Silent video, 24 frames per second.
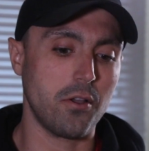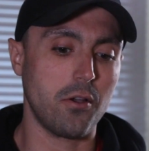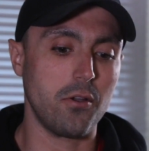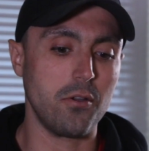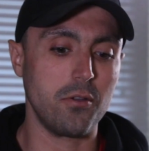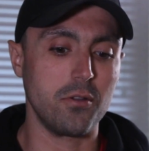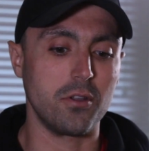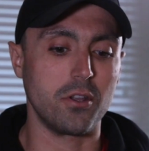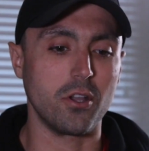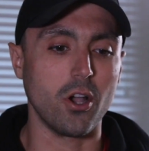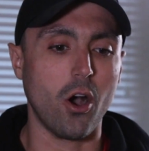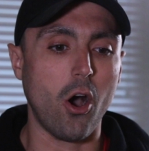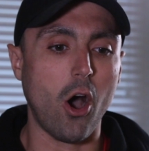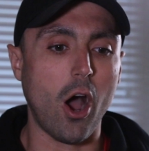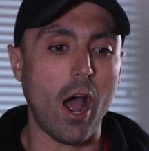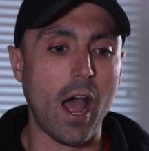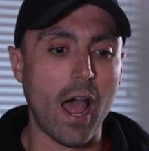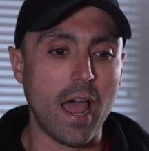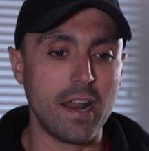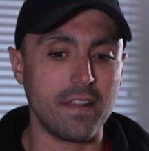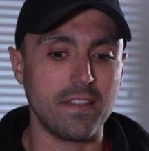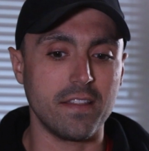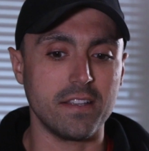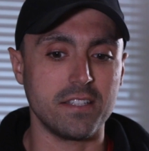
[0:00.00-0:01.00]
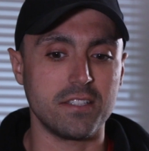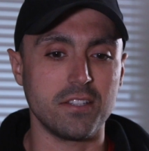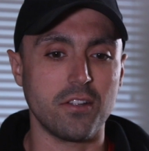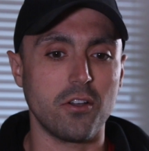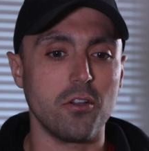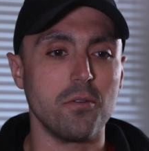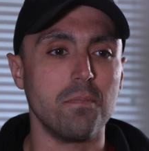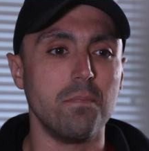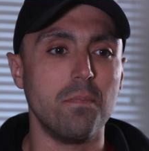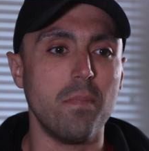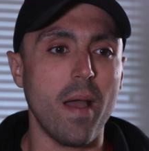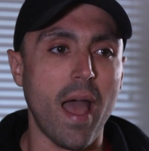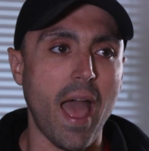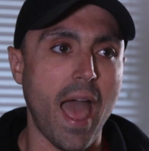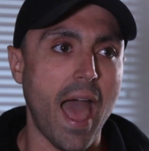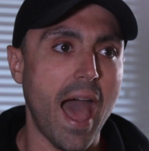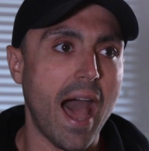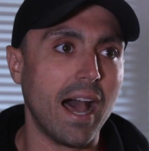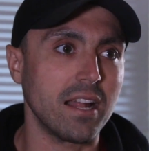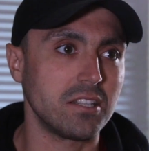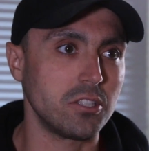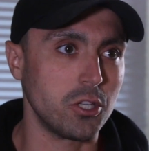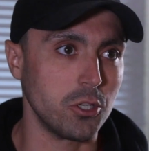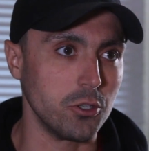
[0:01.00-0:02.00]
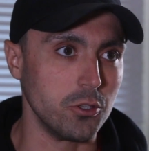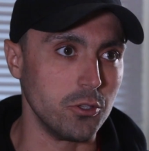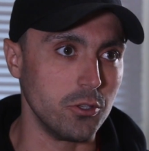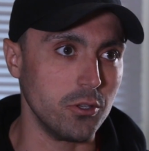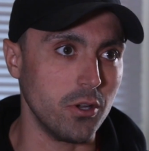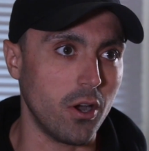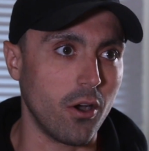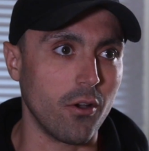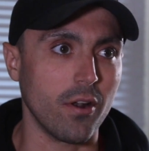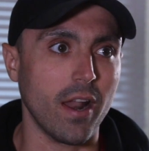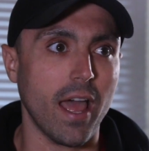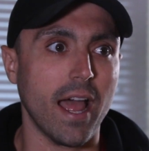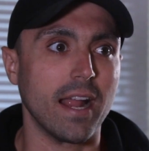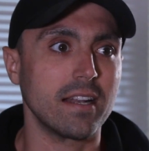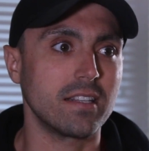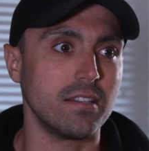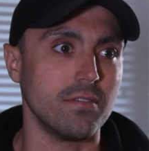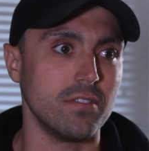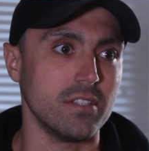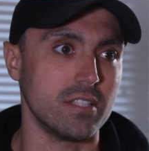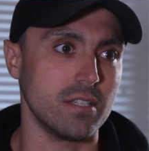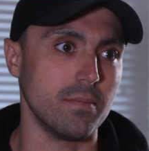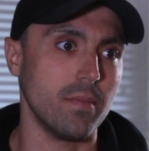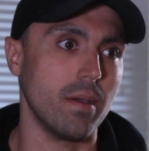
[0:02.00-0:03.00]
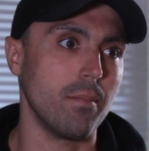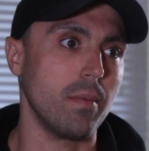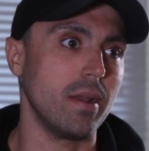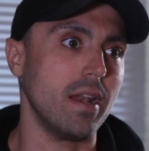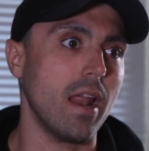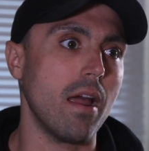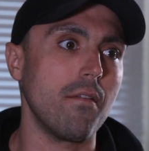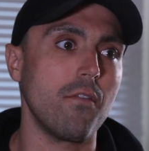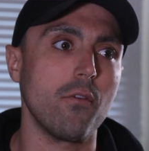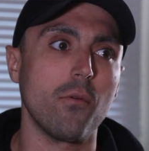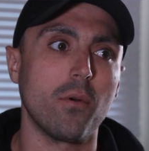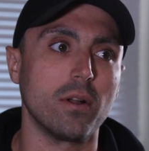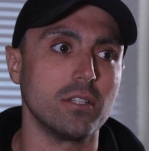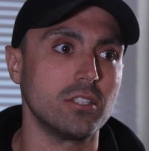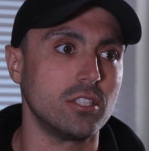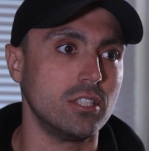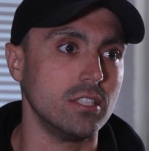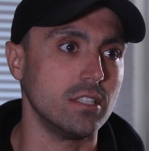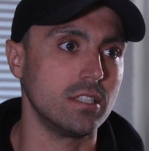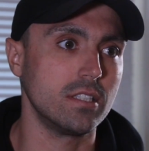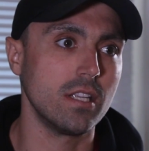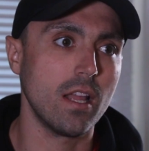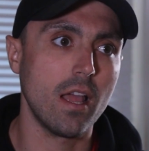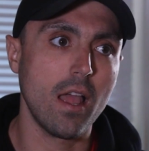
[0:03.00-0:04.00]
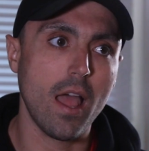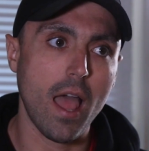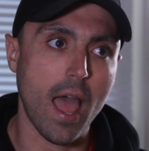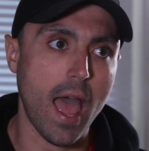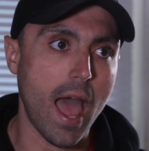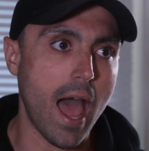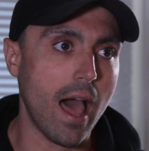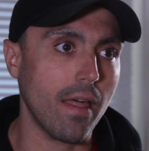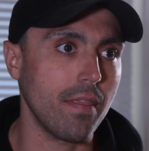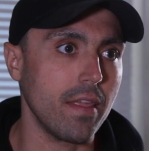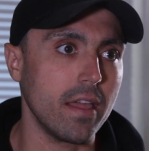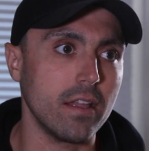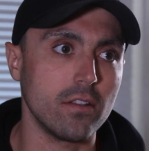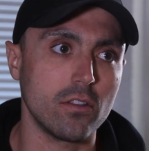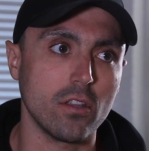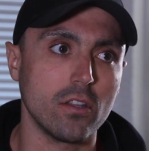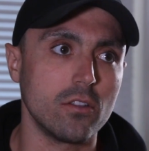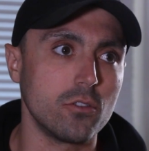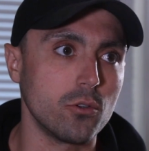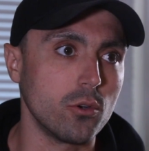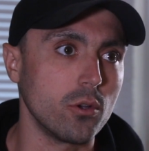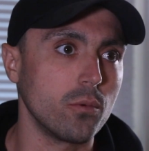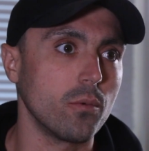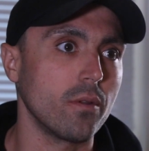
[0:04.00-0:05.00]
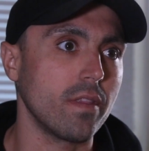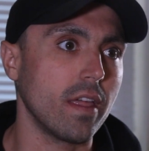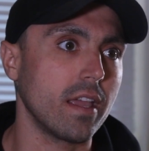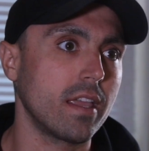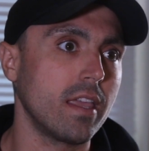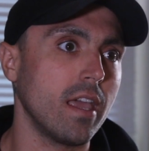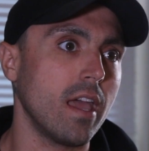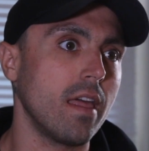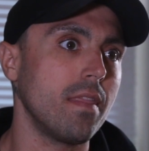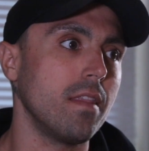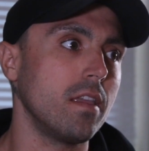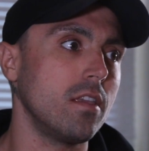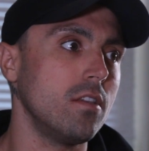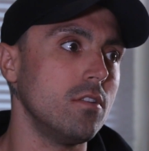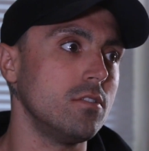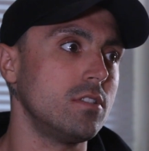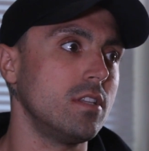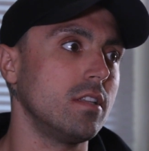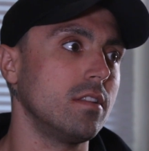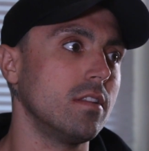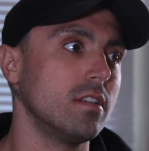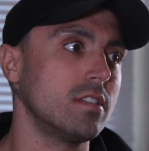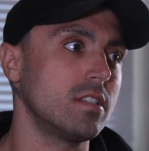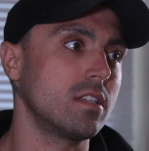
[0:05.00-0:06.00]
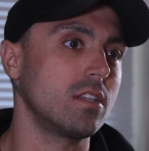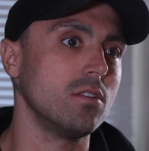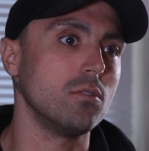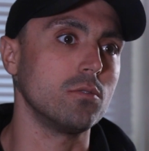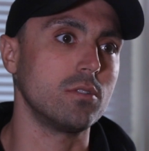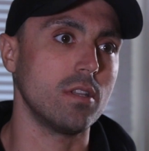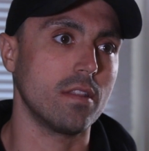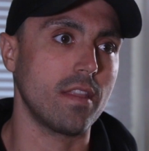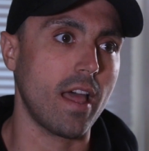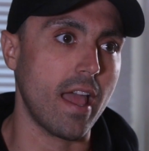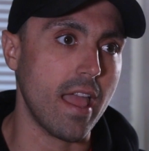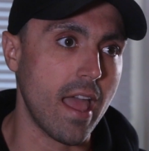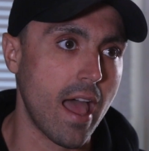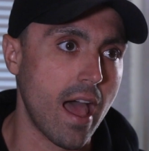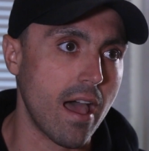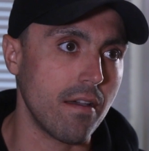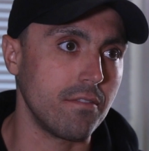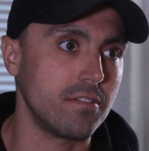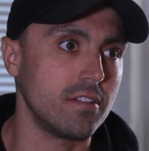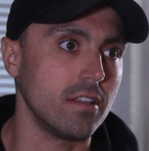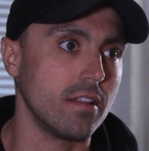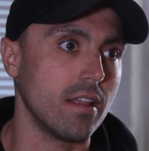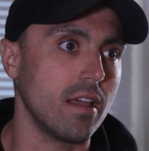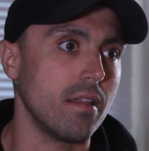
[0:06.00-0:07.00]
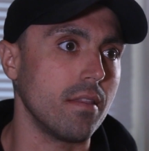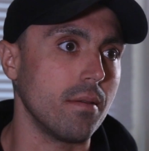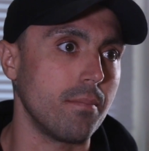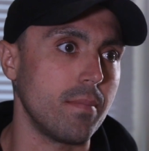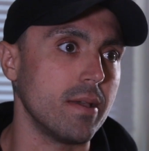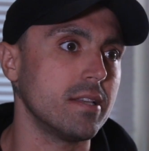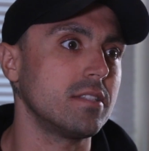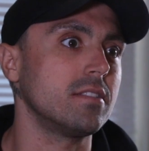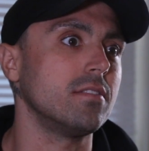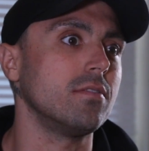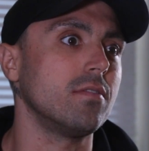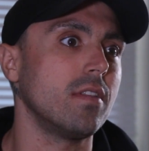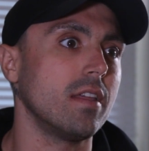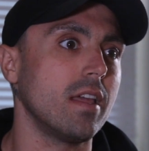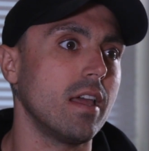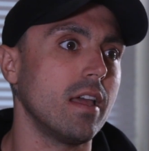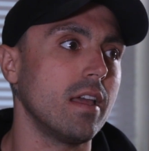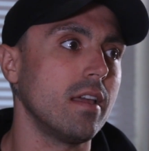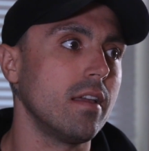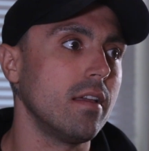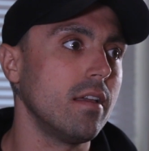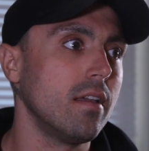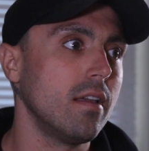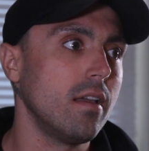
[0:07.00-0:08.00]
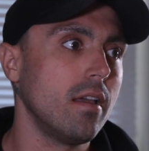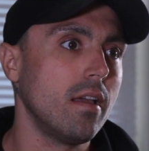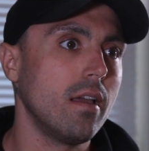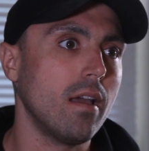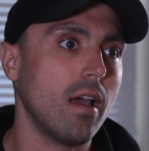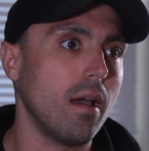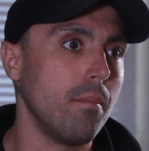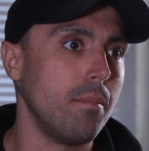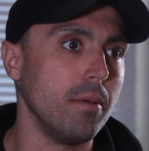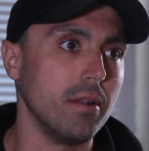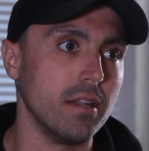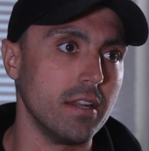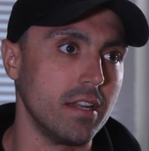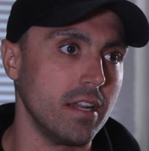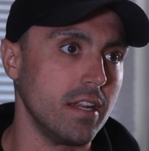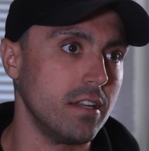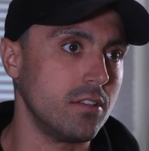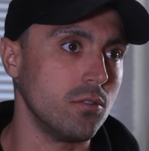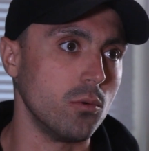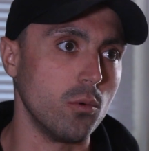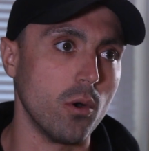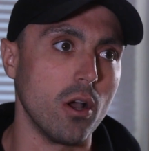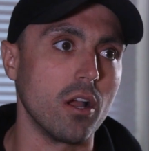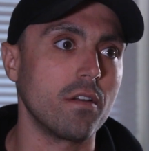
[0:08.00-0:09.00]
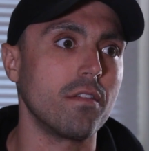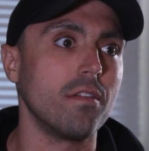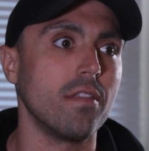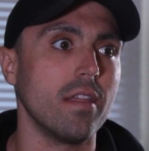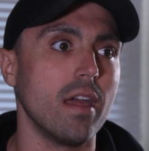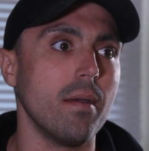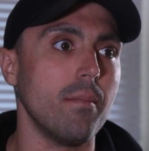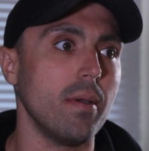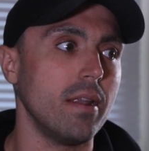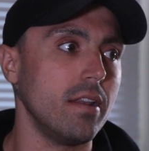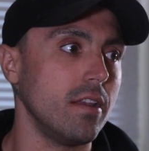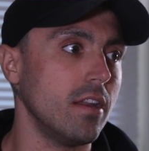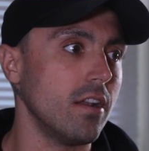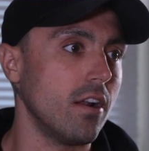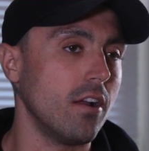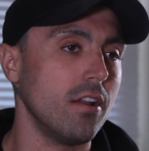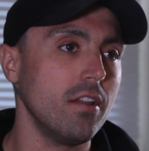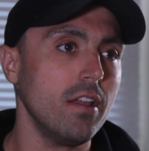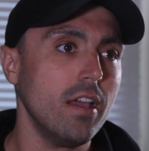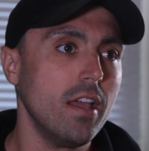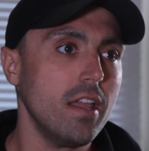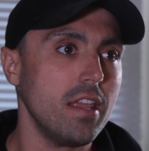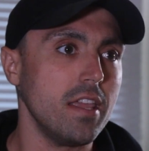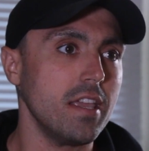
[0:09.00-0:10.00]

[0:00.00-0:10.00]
no guide, there's no how-to on activism. I mean, everyone's just out there, they're doing what they can, they're using the skills that they have to the best of their ability to work for them. And you know,